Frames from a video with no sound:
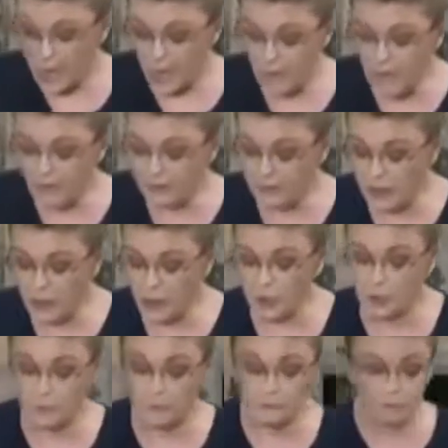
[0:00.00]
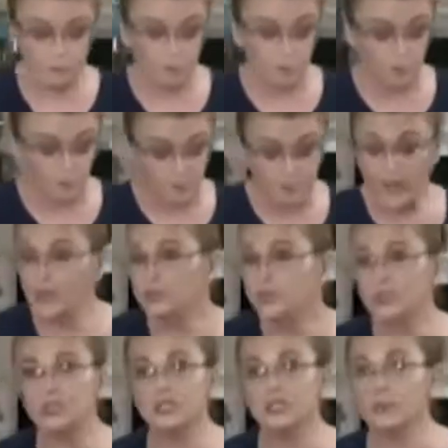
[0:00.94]
I have here
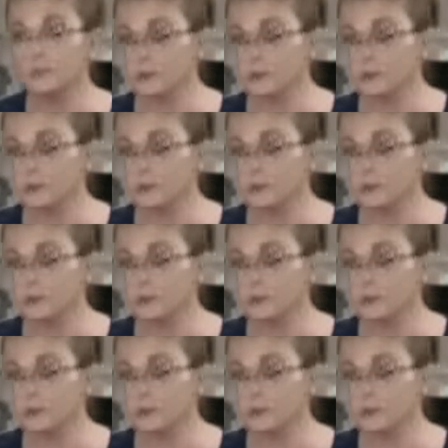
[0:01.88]
just